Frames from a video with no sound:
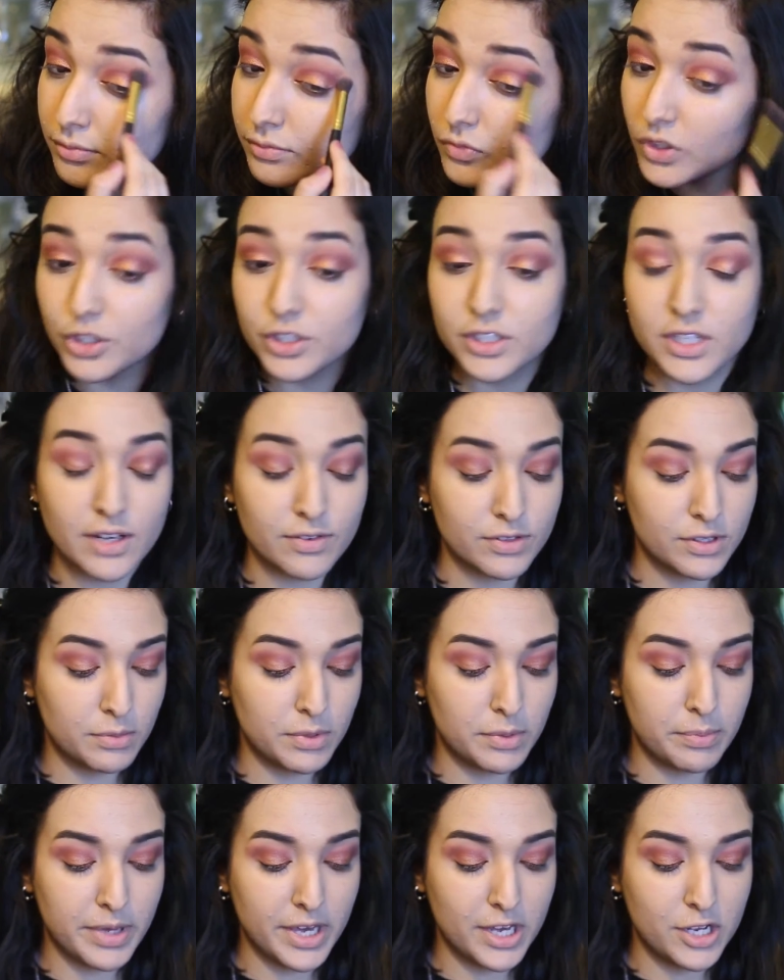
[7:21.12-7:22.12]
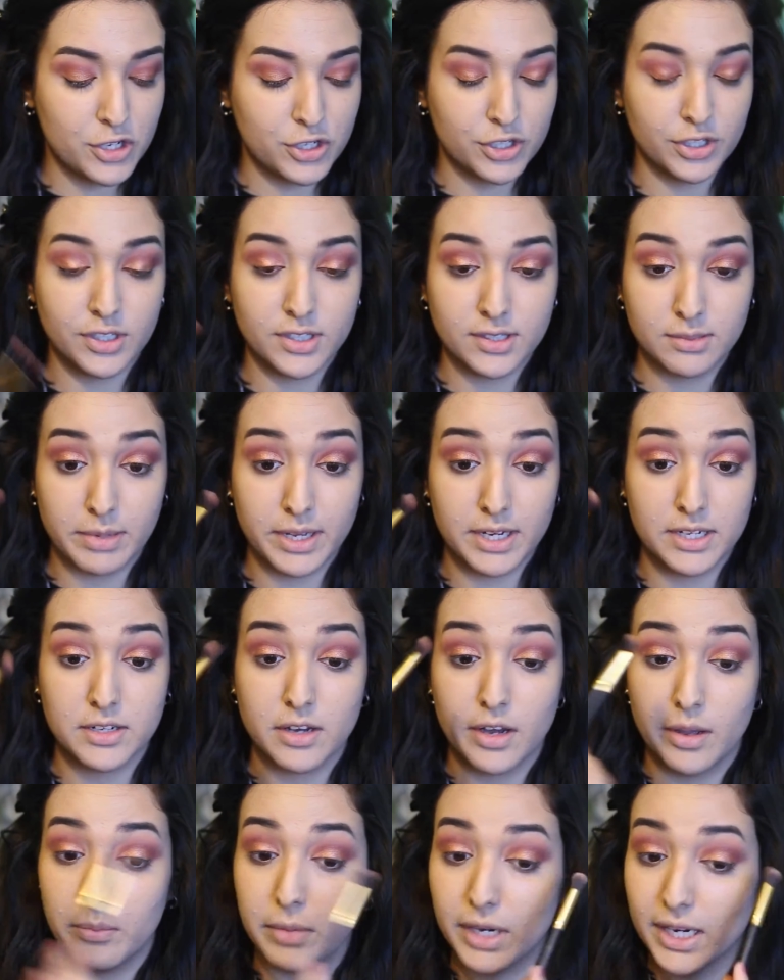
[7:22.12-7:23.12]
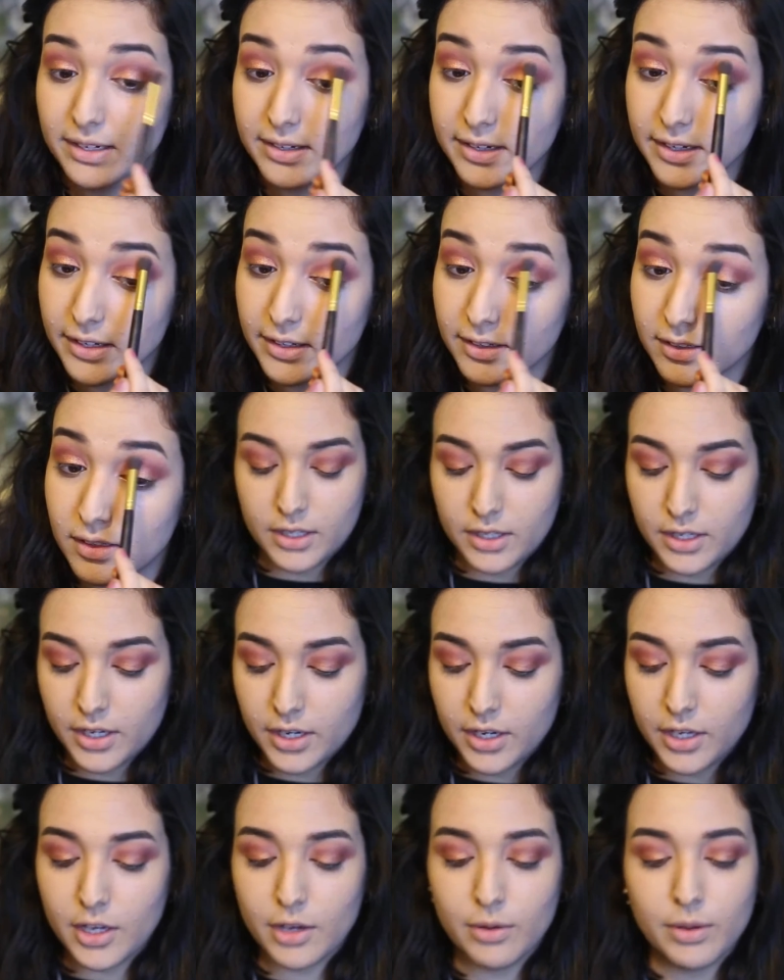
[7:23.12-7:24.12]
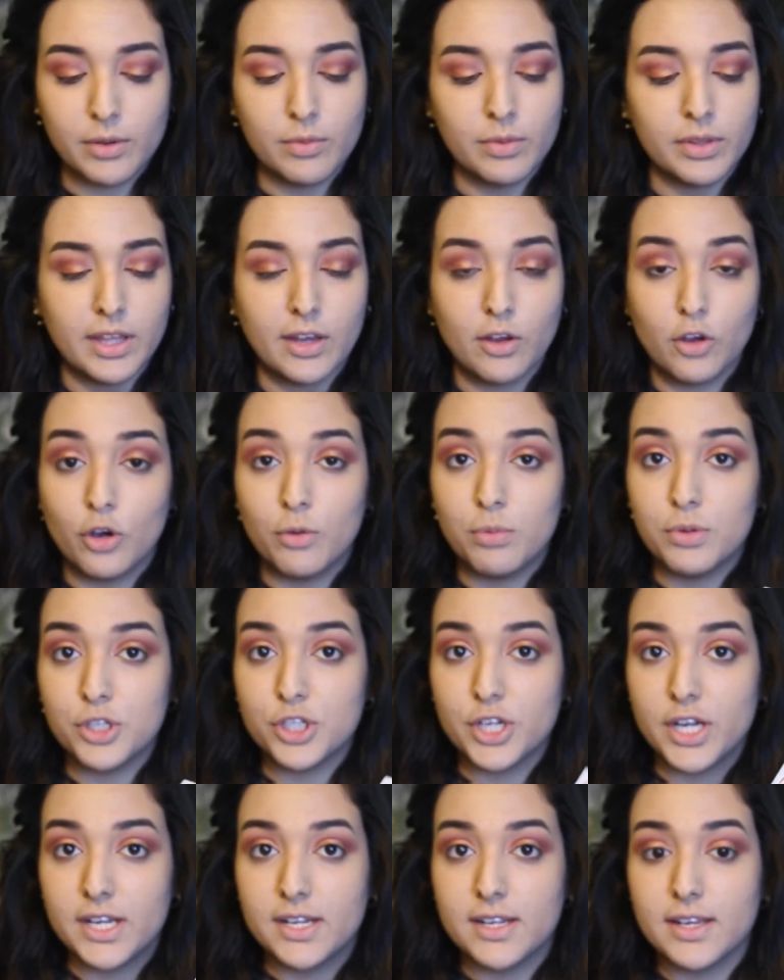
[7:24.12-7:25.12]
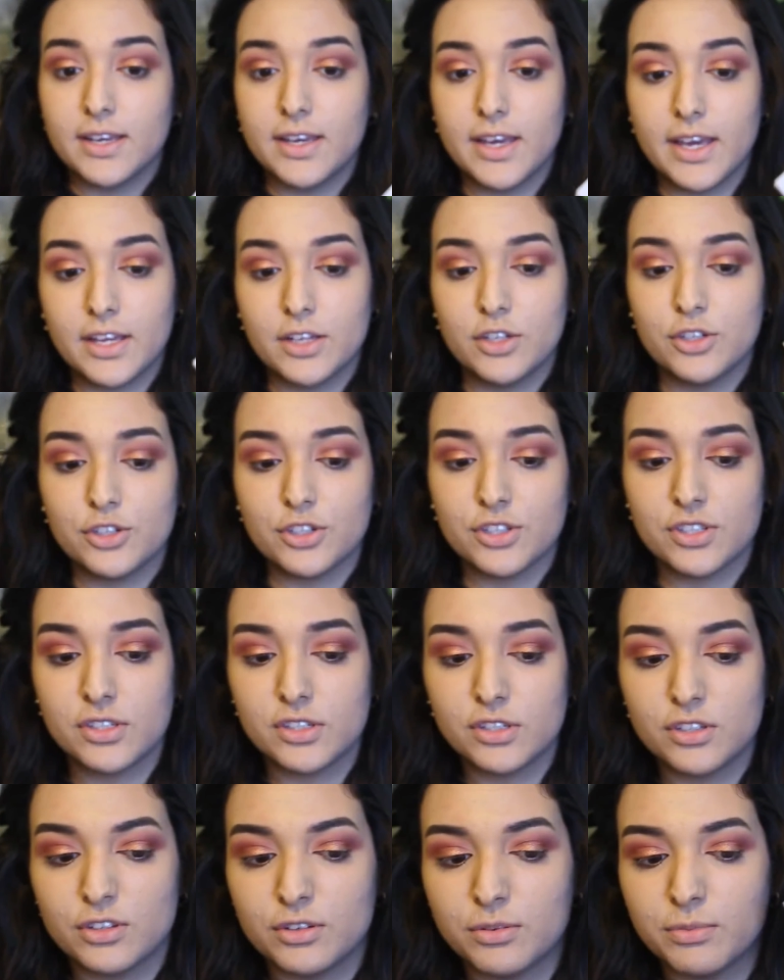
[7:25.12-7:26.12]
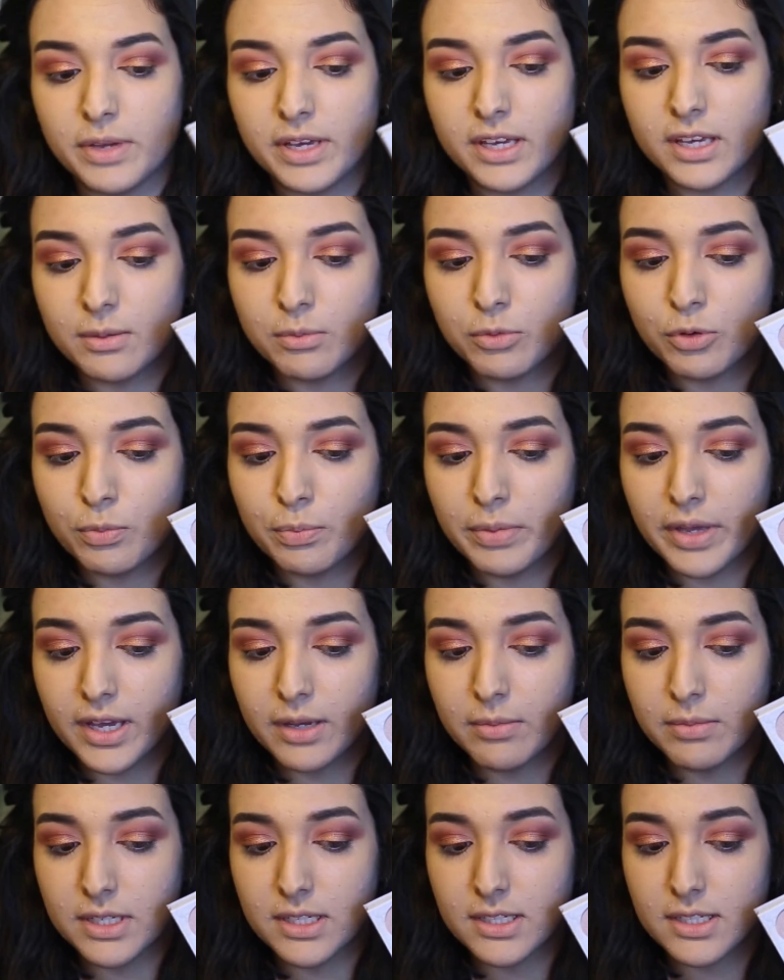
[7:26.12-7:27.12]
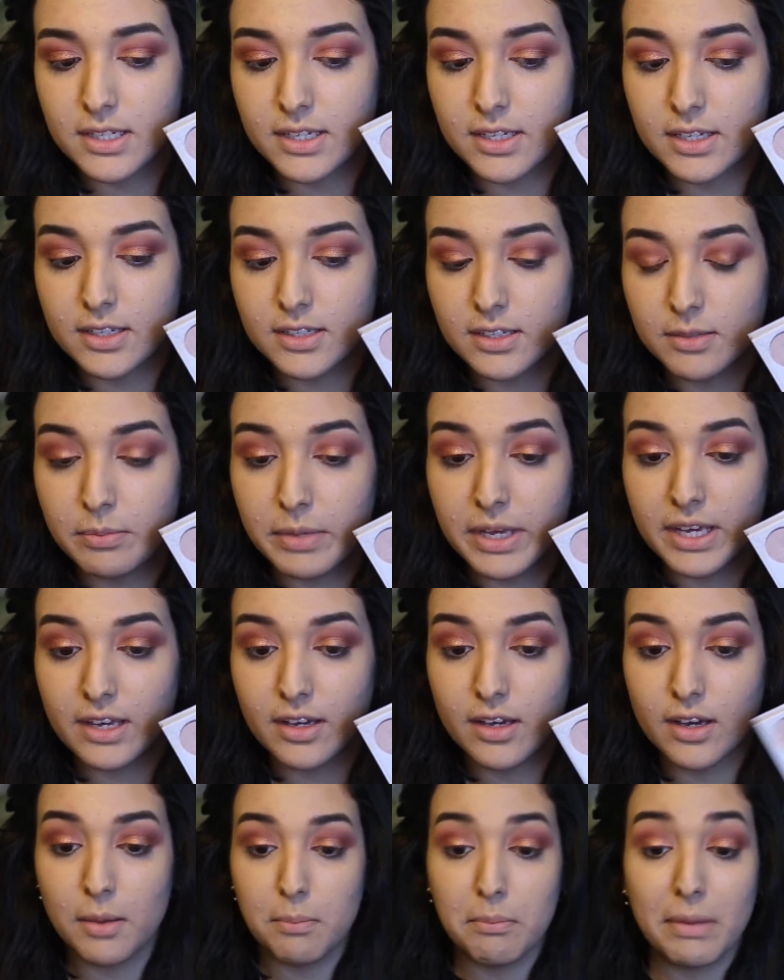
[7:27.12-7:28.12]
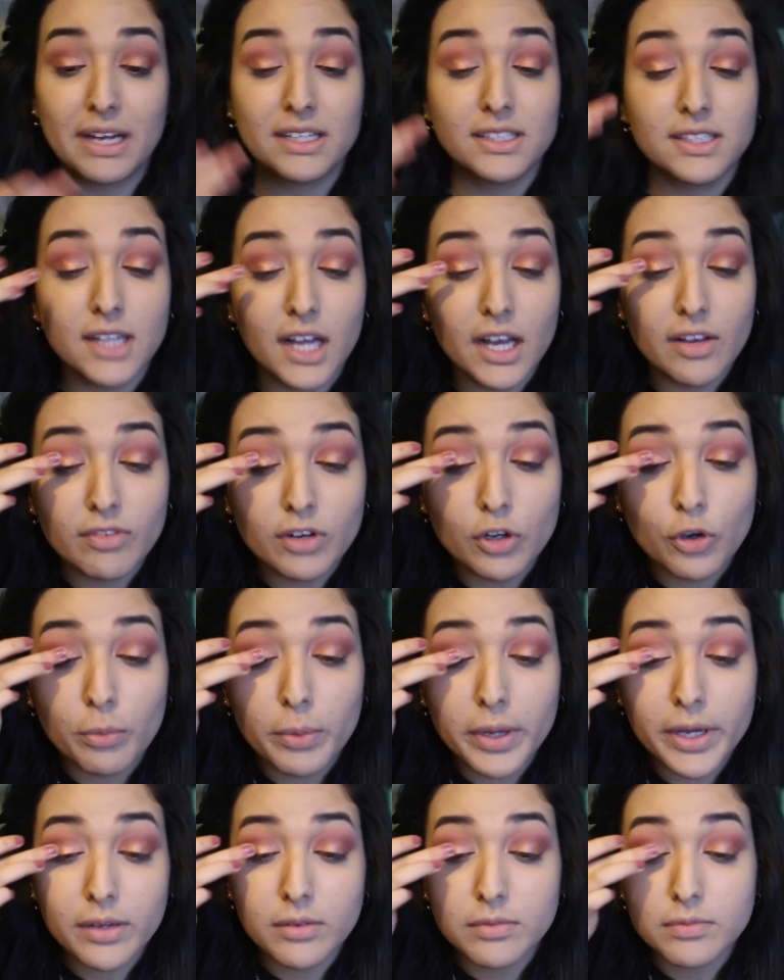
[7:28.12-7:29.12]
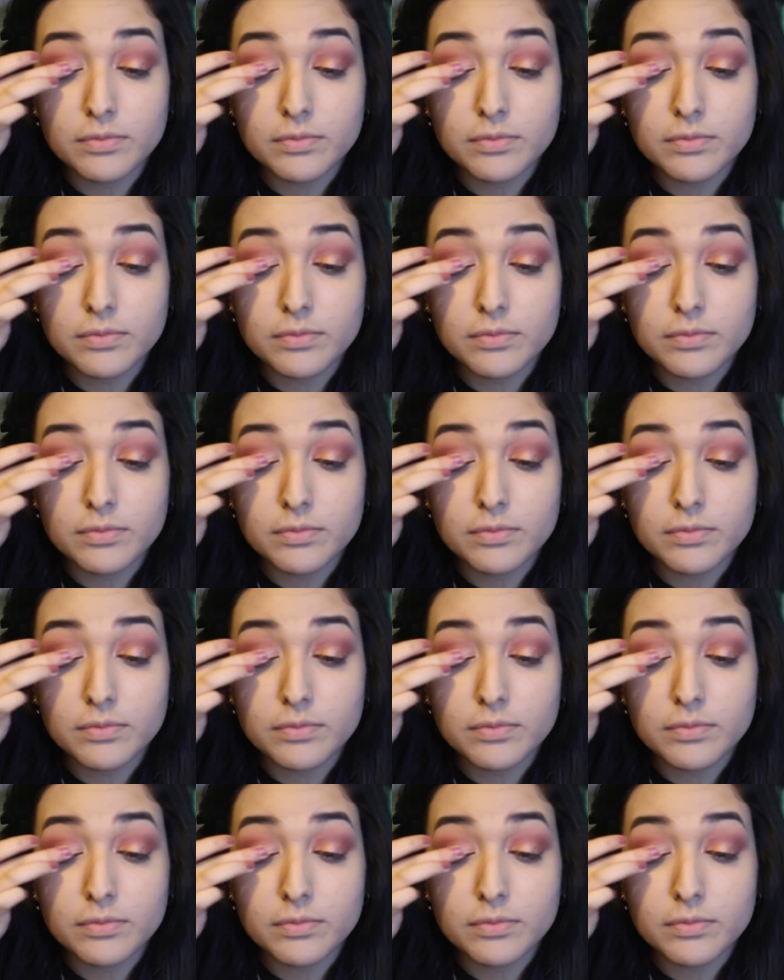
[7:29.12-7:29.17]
You just have to be patient and spend time blending. Gonna go in with that copper shade again just to make it more pigmented and make it come back to life a little bit.